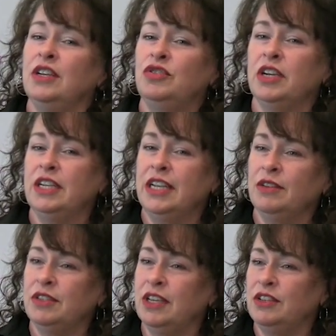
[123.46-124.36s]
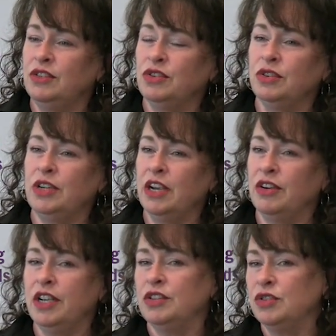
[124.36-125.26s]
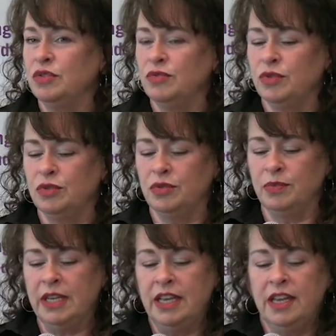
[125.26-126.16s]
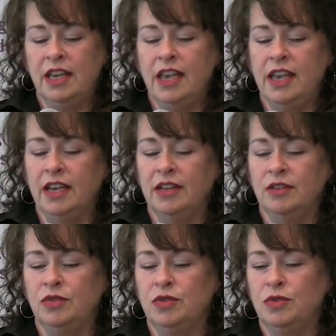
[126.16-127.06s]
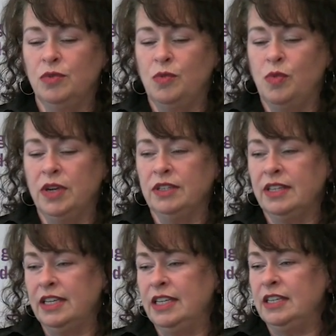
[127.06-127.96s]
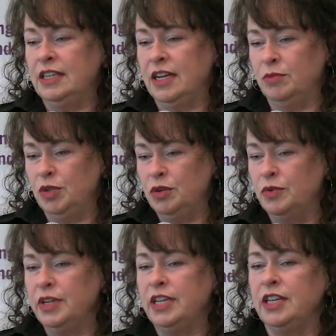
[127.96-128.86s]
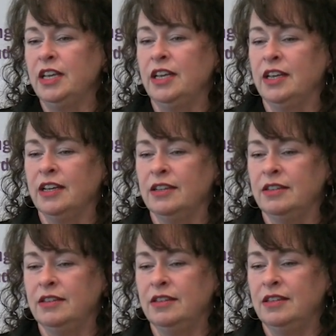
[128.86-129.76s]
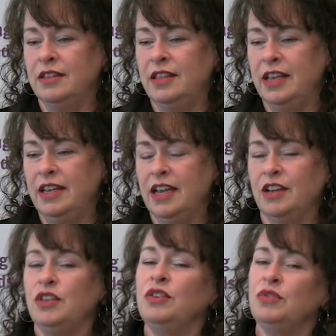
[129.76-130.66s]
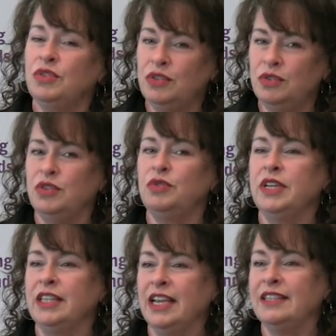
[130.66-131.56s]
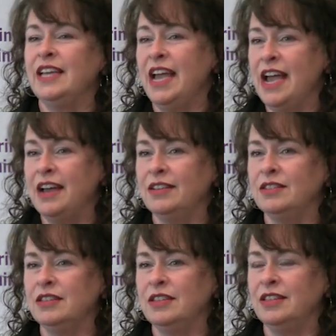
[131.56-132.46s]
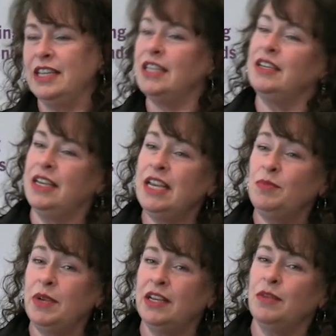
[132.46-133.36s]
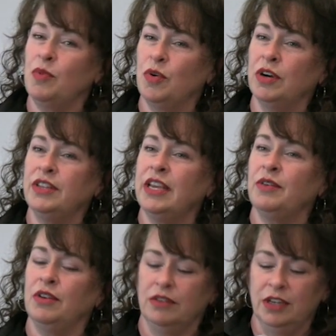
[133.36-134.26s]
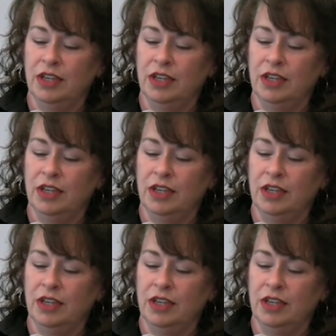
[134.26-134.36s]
try to downsize a certain area, a certain room. And once I got them going and they got used to doing that task, they didn't need me anymore. They were